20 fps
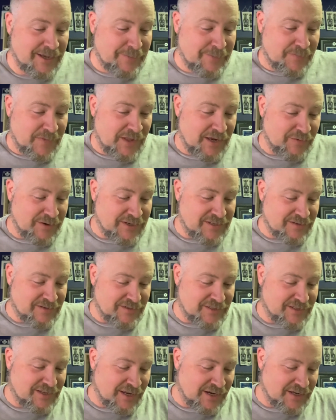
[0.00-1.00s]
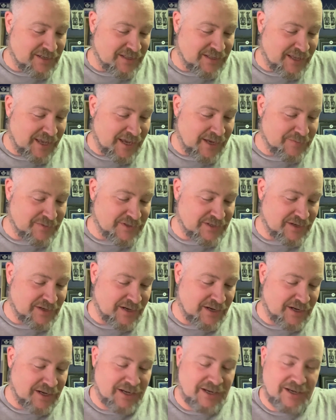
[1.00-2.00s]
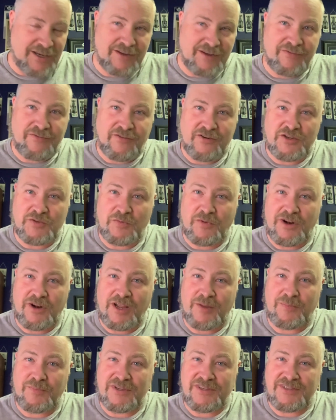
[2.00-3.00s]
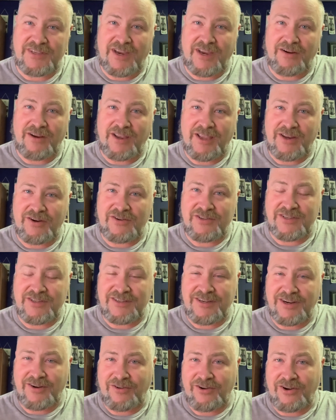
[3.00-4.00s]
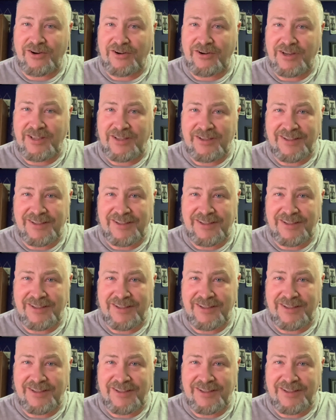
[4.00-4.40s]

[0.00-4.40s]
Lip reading: anyways, let's get into the games. First one up is Gary Anderson, Daryl Gurney.